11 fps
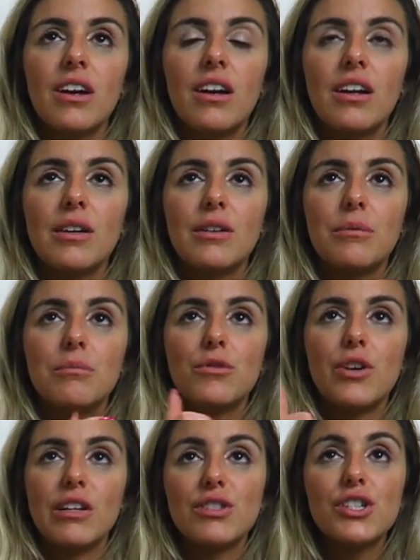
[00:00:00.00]

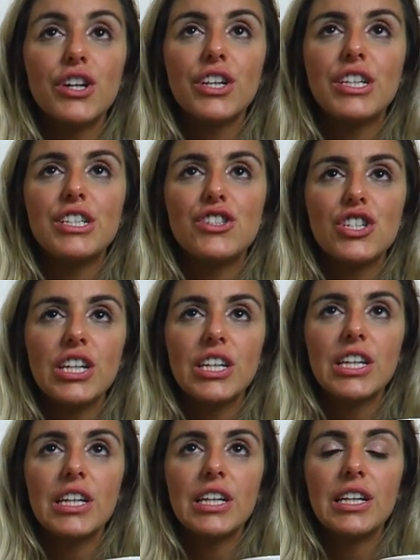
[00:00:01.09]
ground turkey,
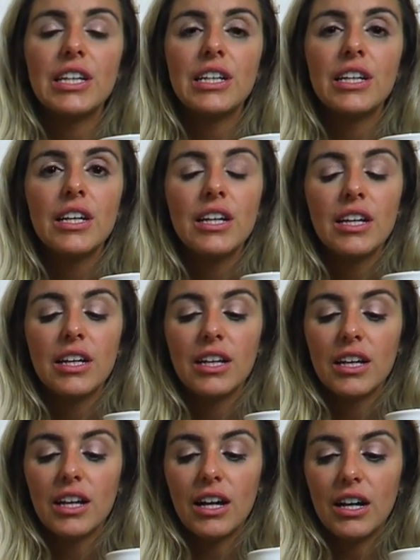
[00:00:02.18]

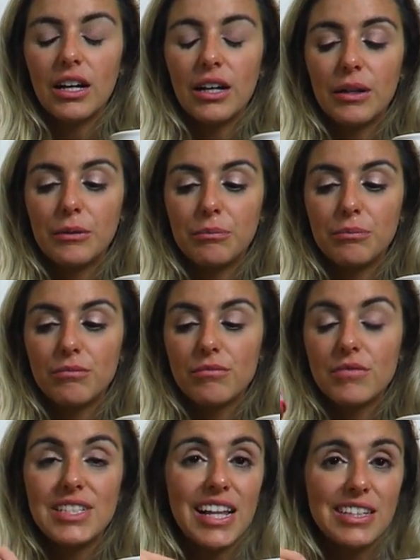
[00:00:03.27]
chicken,
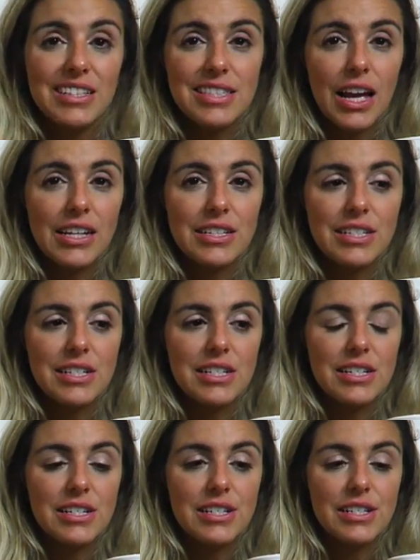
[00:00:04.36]
deli
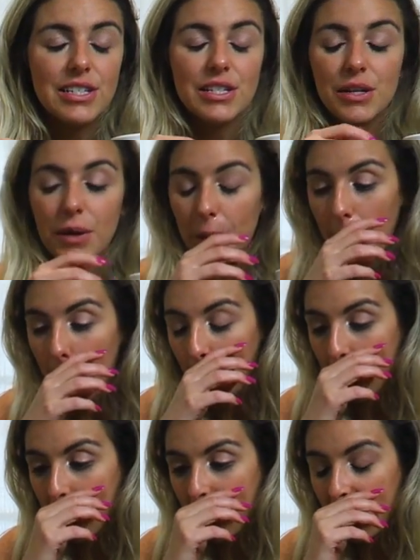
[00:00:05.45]
slices,
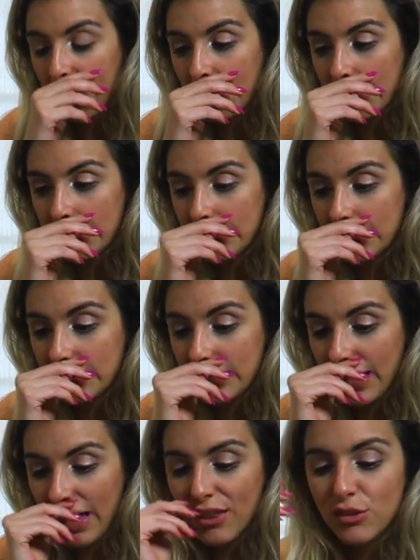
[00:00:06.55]
and
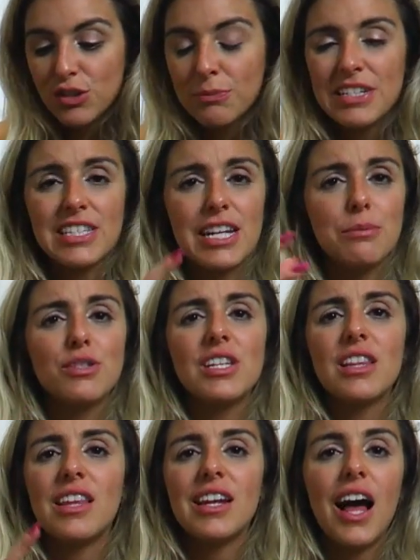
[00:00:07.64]
yeah, those are my staples.
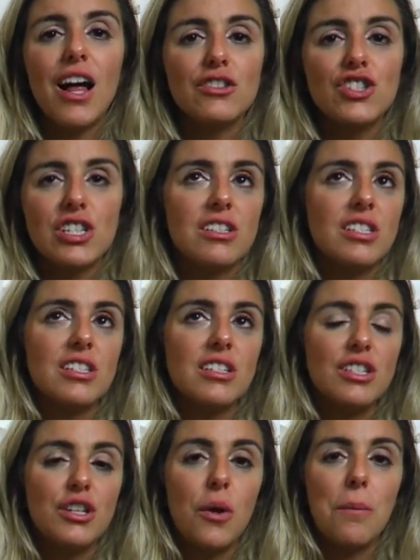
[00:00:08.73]
And then I'll just,
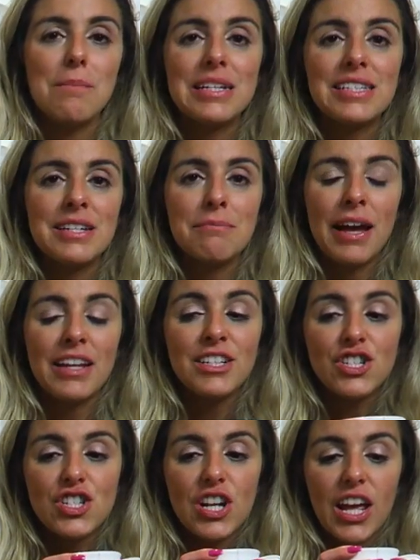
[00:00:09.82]
you know, mix and
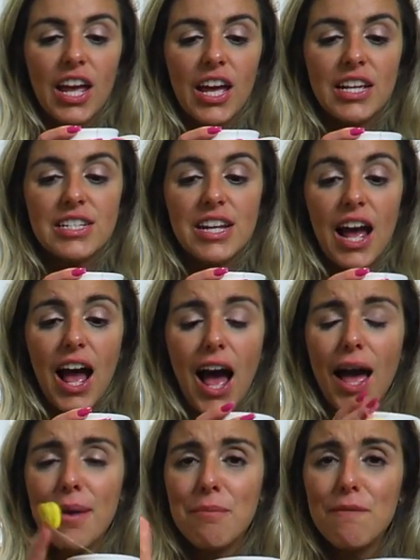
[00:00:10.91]
match. And
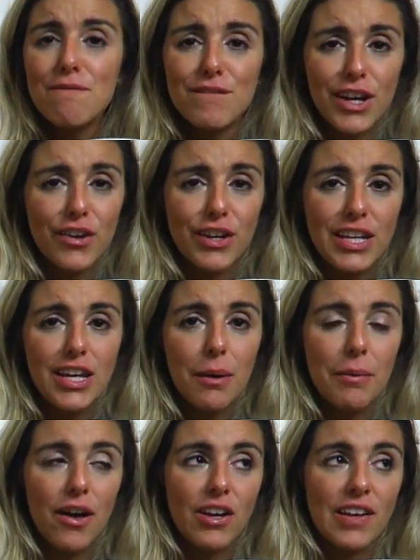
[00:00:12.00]
I'm very
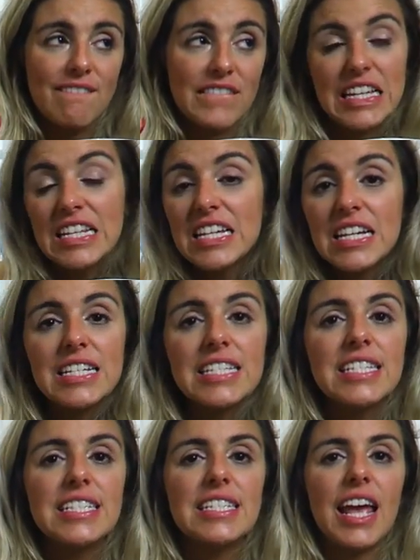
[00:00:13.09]
about
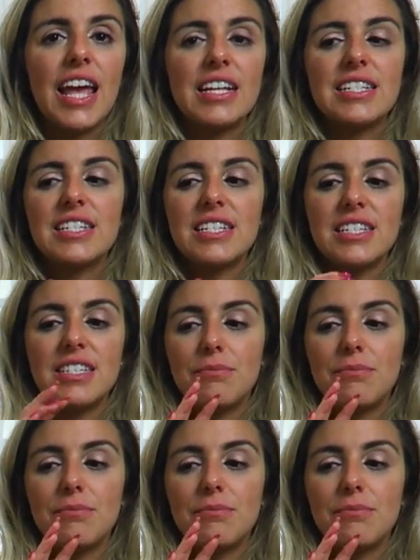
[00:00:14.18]
convenience and